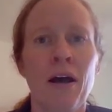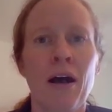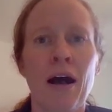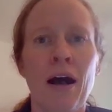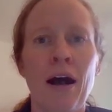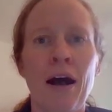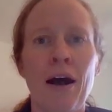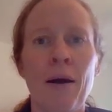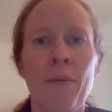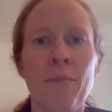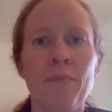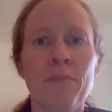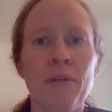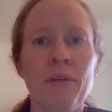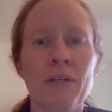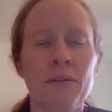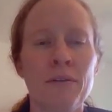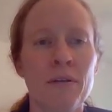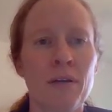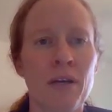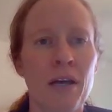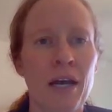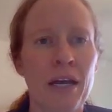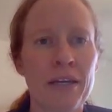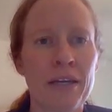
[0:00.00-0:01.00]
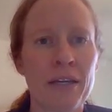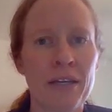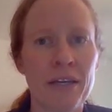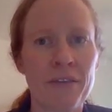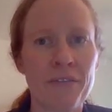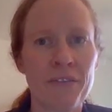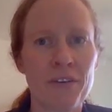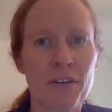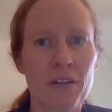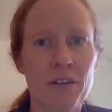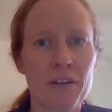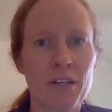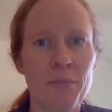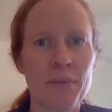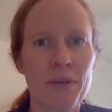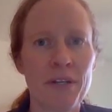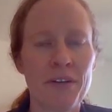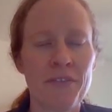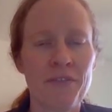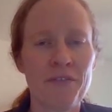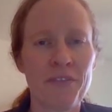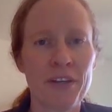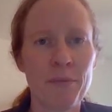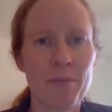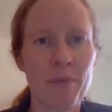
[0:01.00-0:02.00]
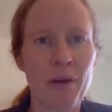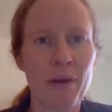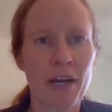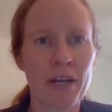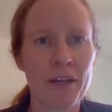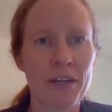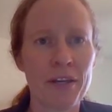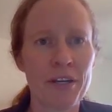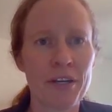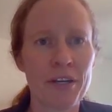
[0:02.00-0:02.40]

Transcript: I can give you a little bit of feedback